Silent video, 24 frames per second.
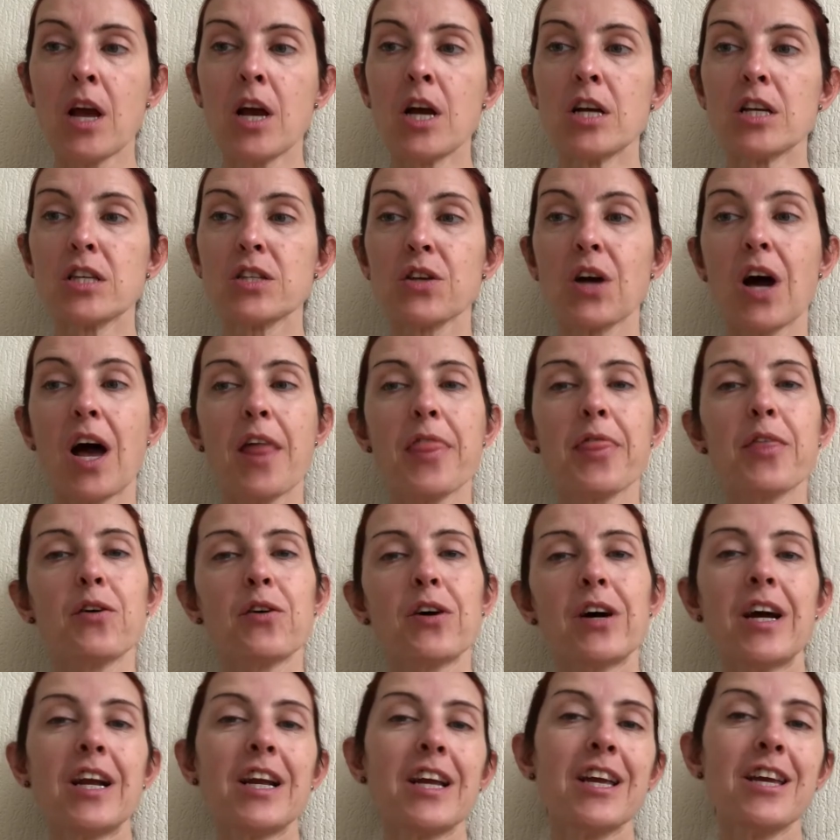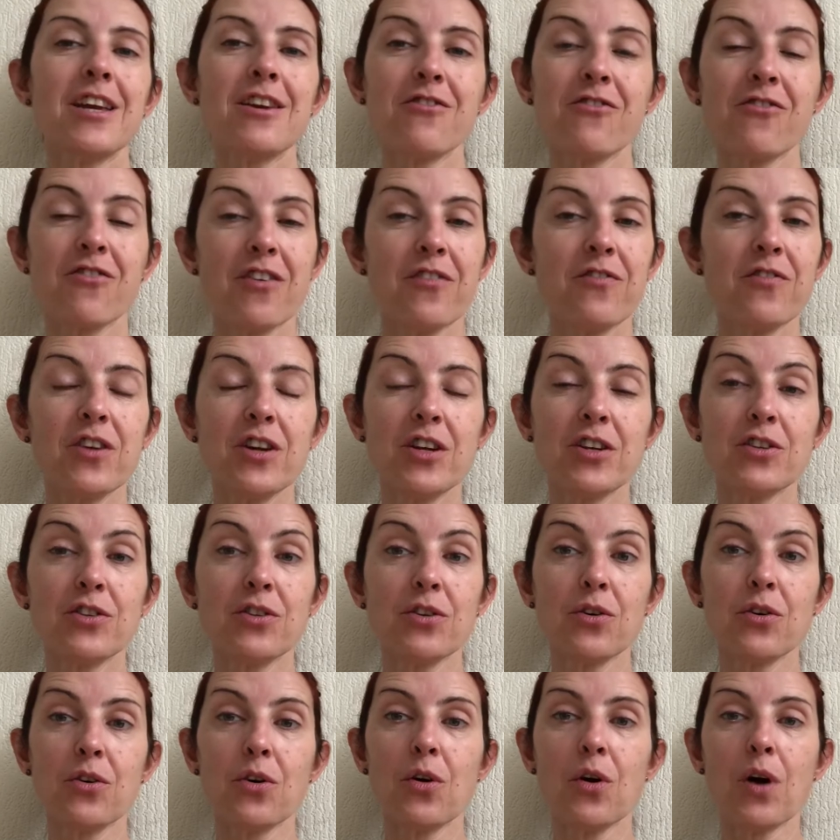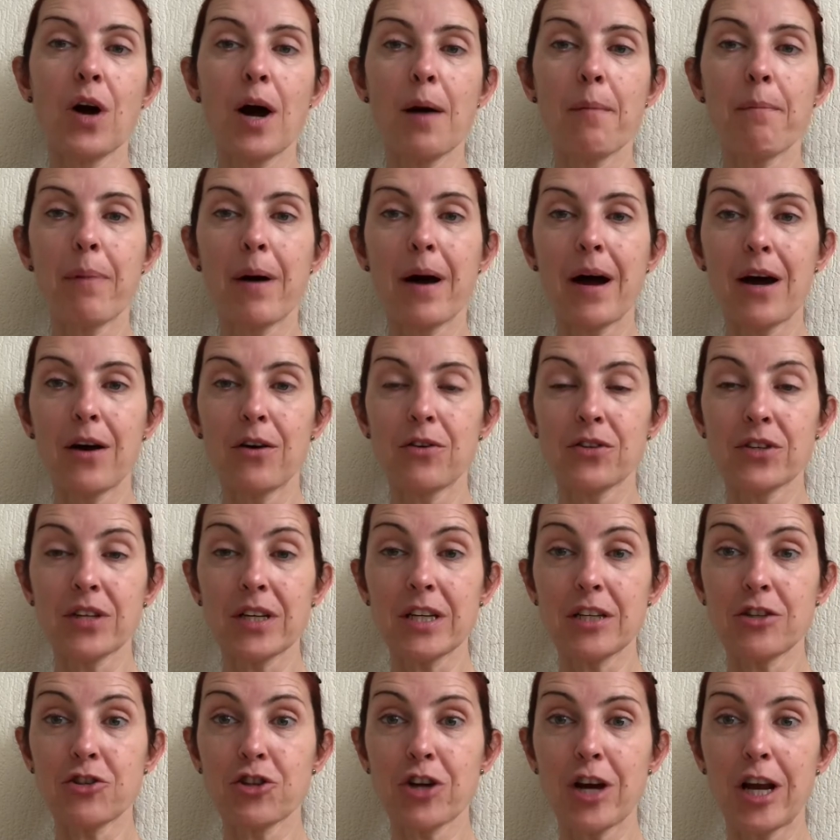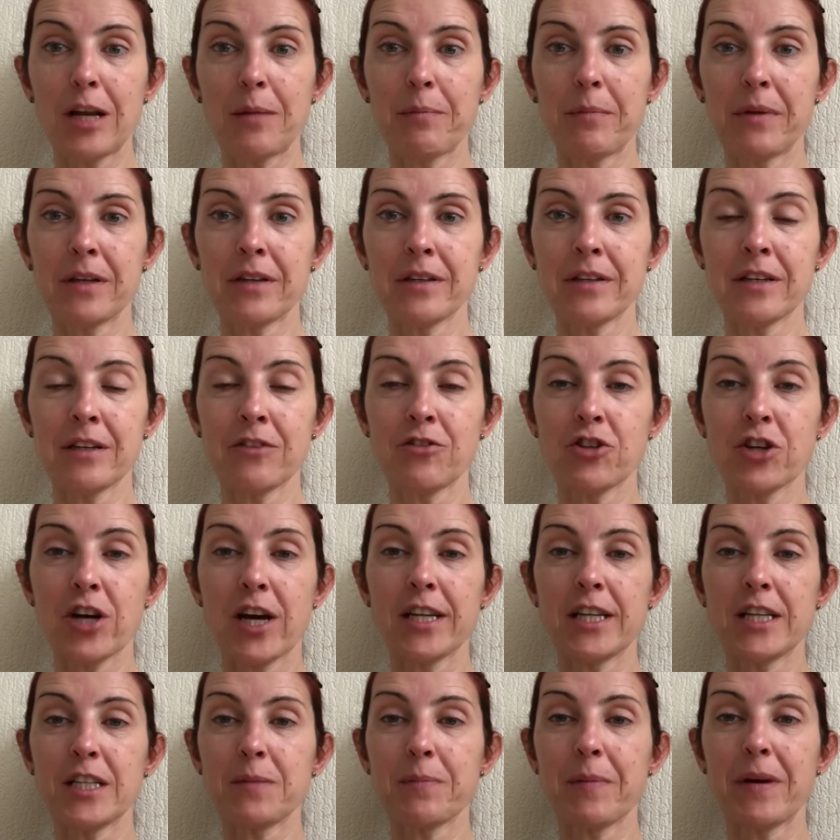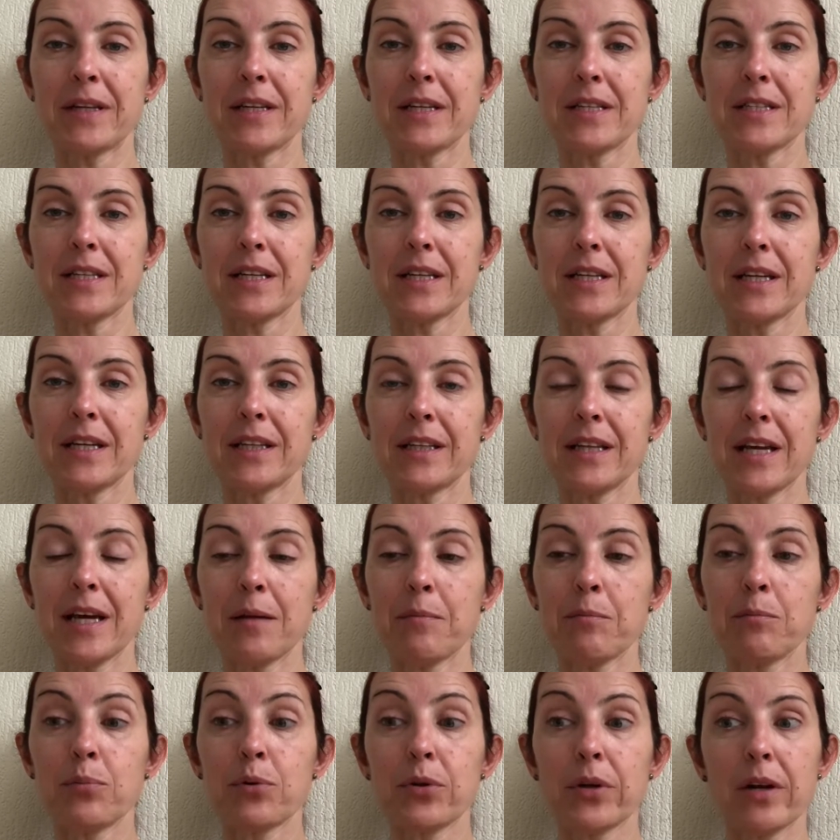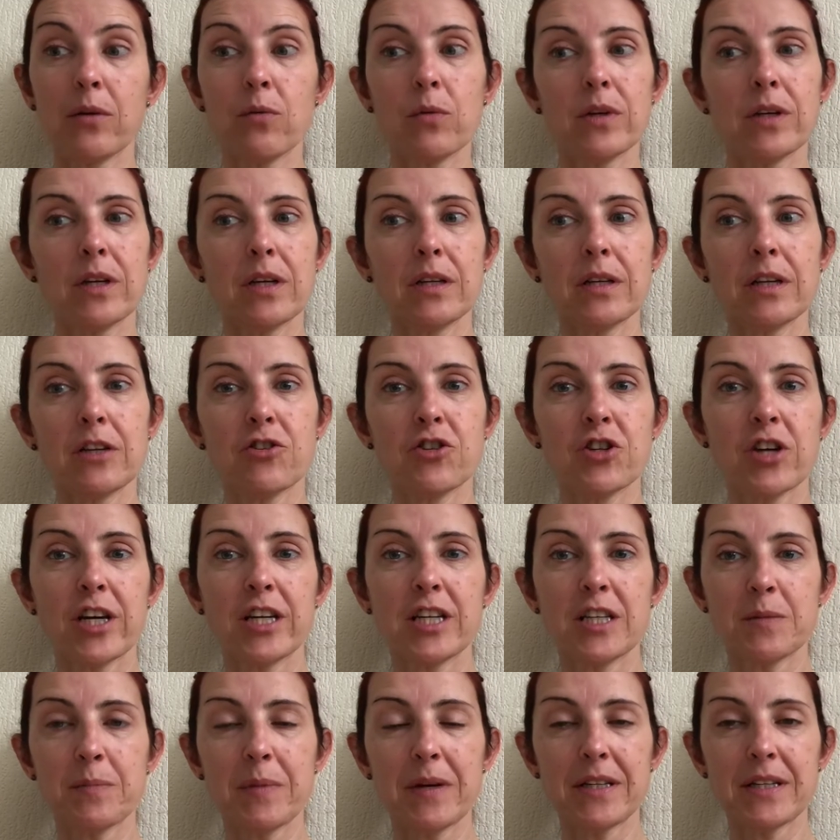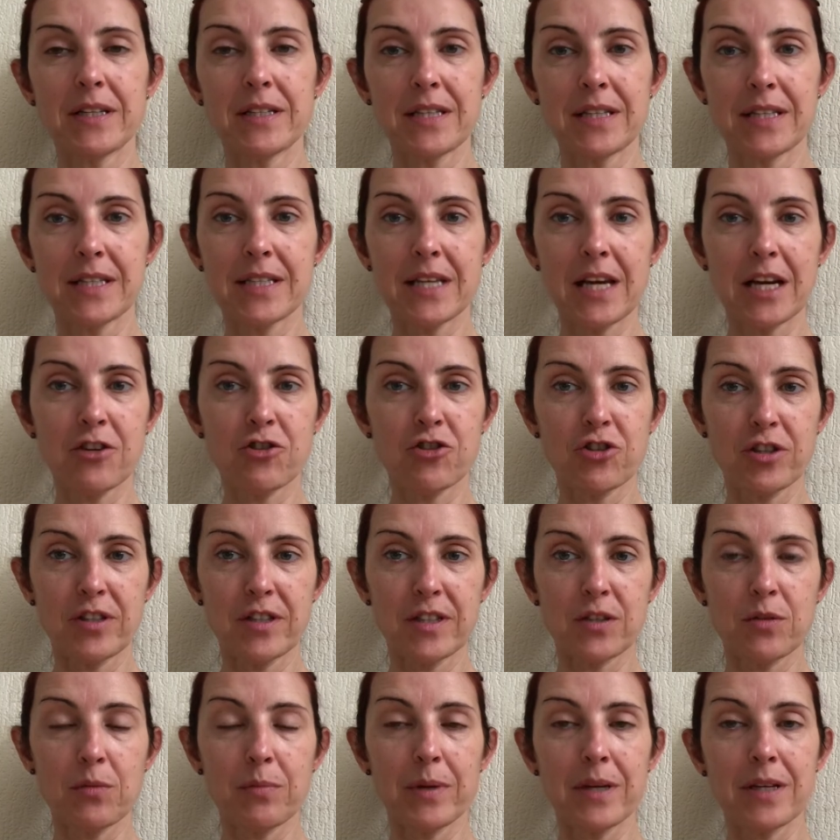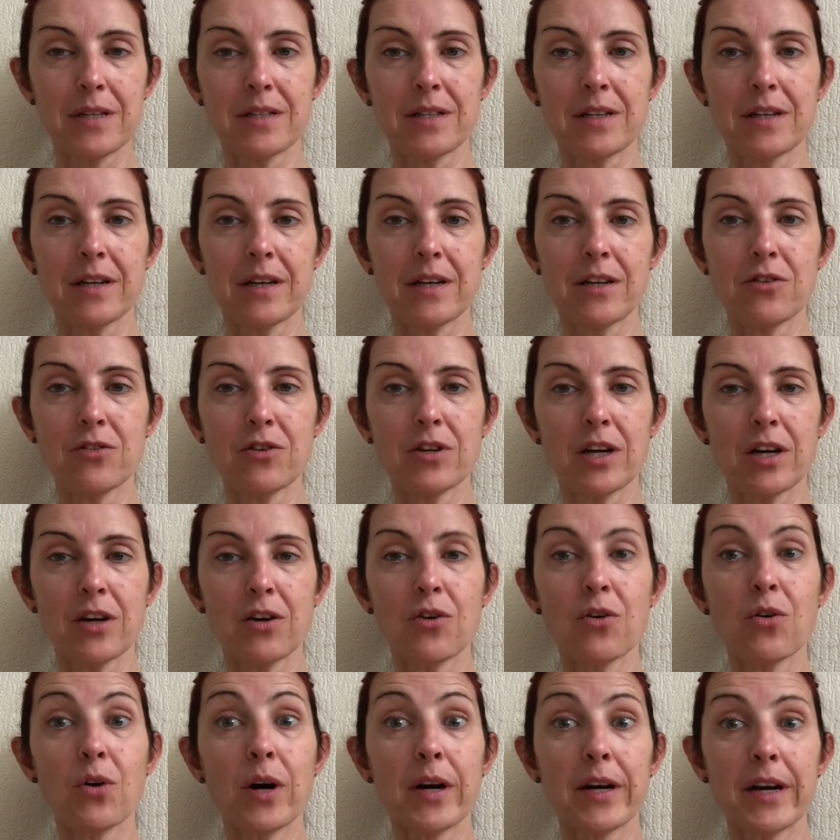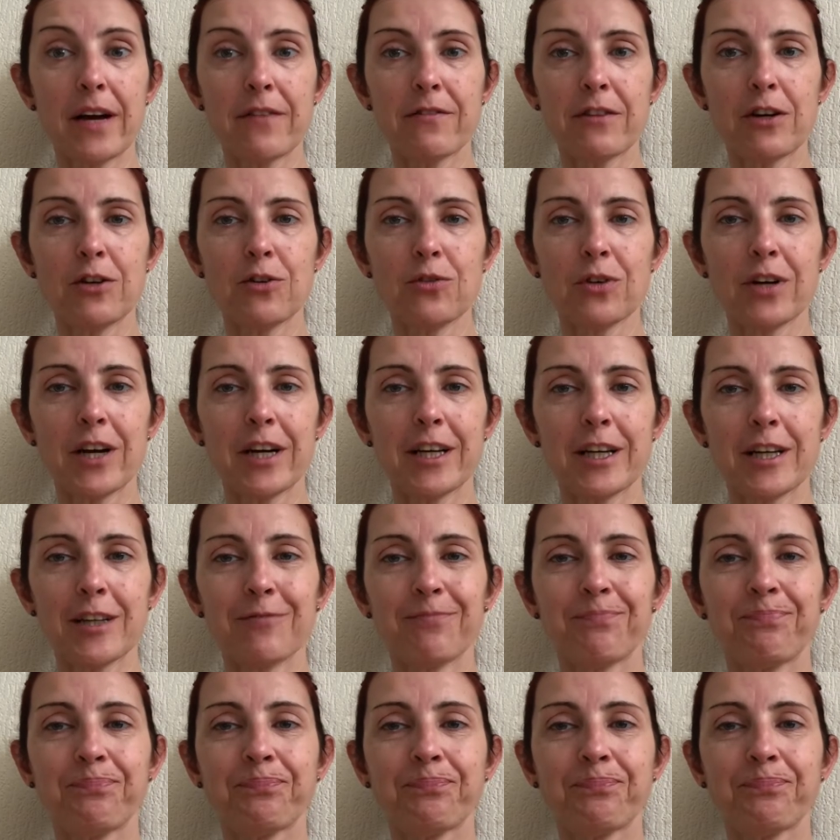So I thought I'd give a video about each element in Chinese medicine and then put it within the Chinese medicine section. So basically you can go and have a look at it